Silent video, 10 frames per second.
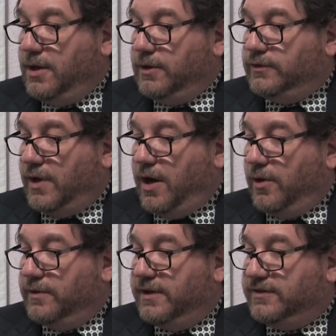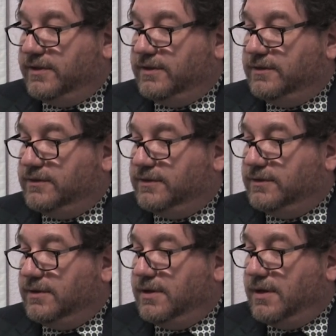So this is
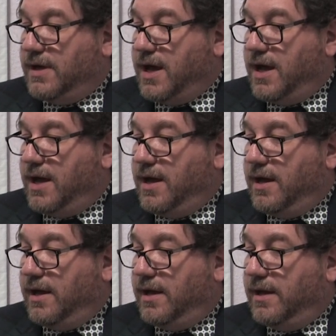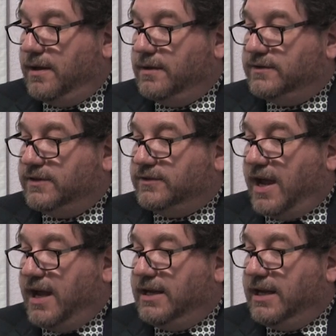
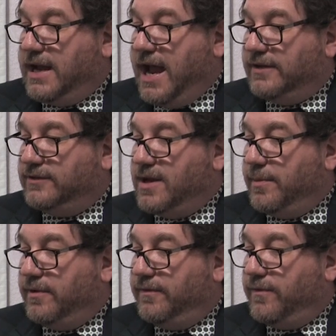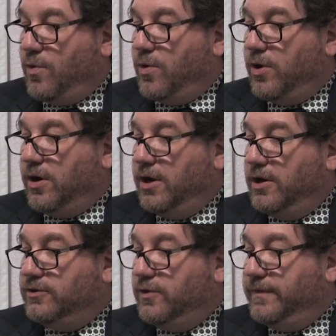Society Cast number 4,
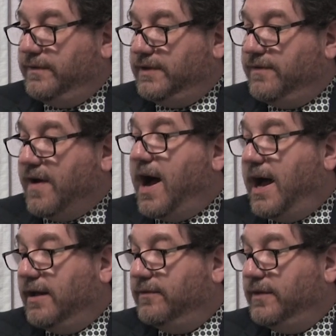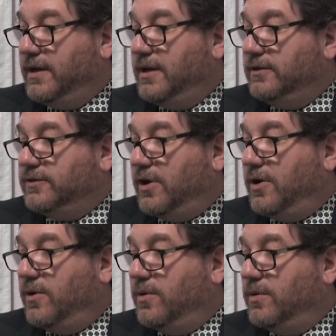255.
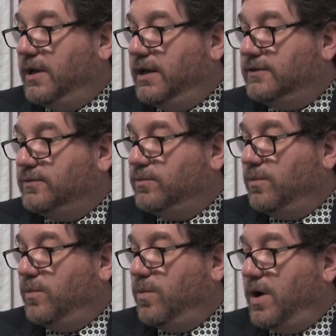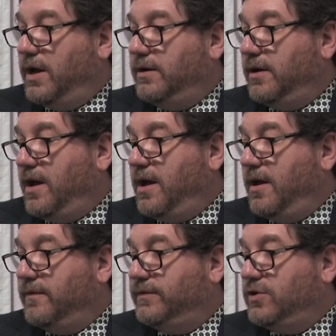So it's one
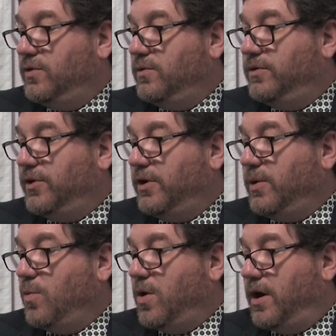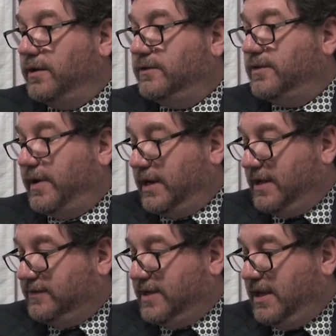of 231. So I
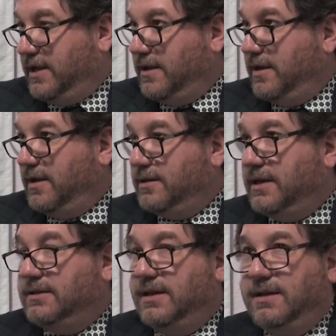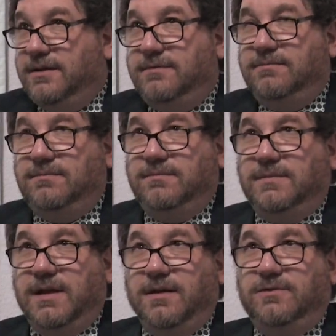guess they did
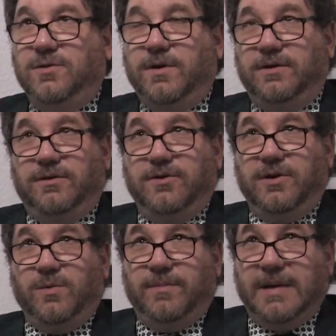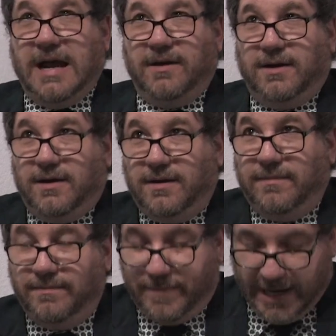the 231
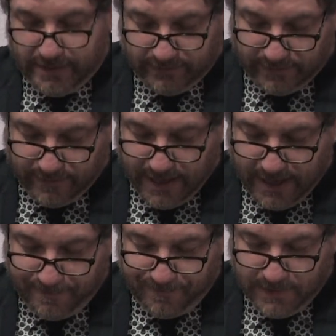bottles of that.